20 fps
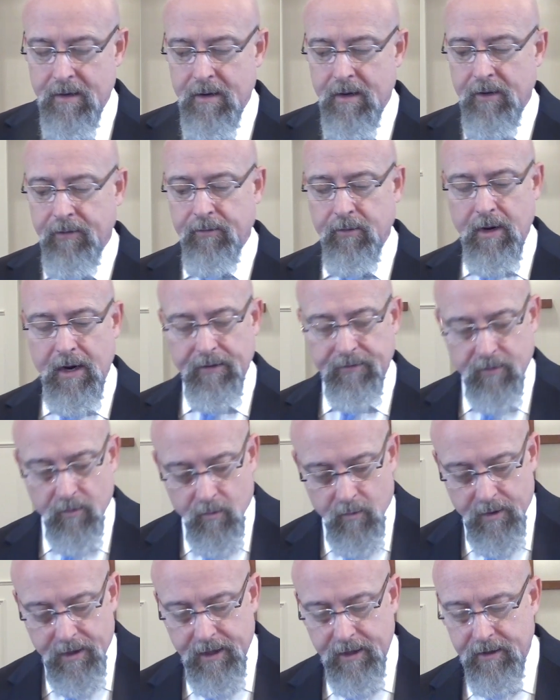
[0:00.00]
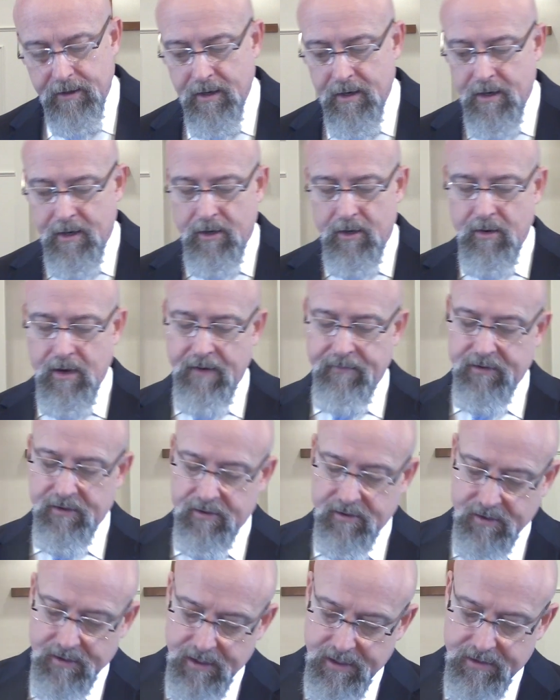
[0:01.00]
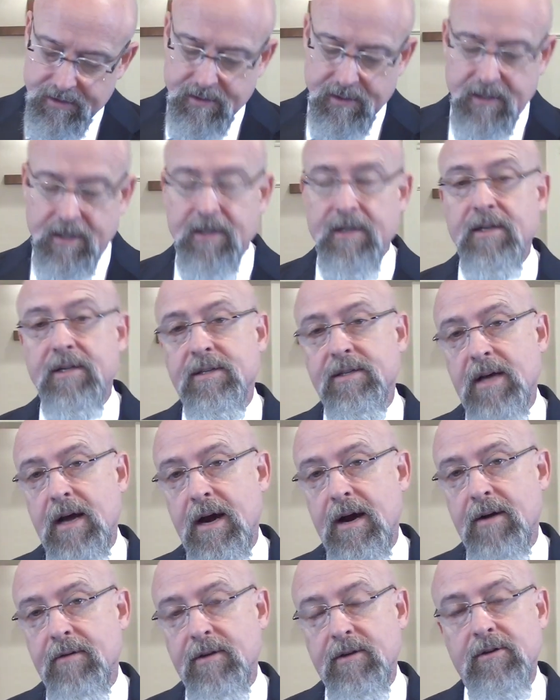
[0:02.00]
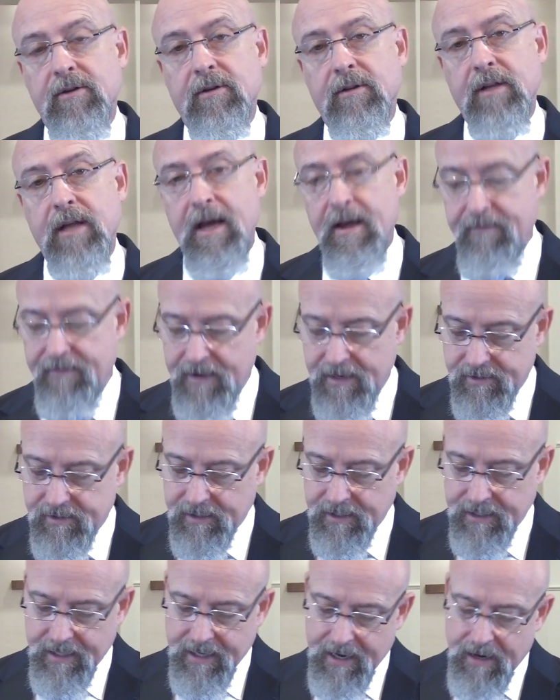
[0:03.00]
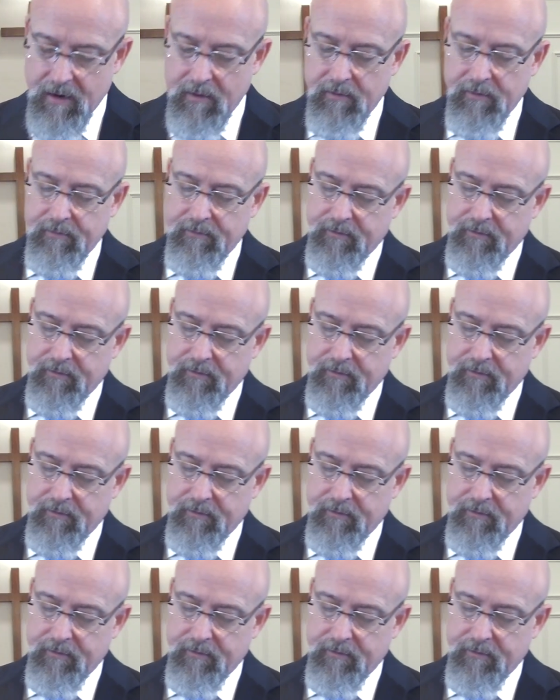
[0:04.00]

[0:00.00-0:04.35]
And throughout the week, you have a sense and a desire that your life has to count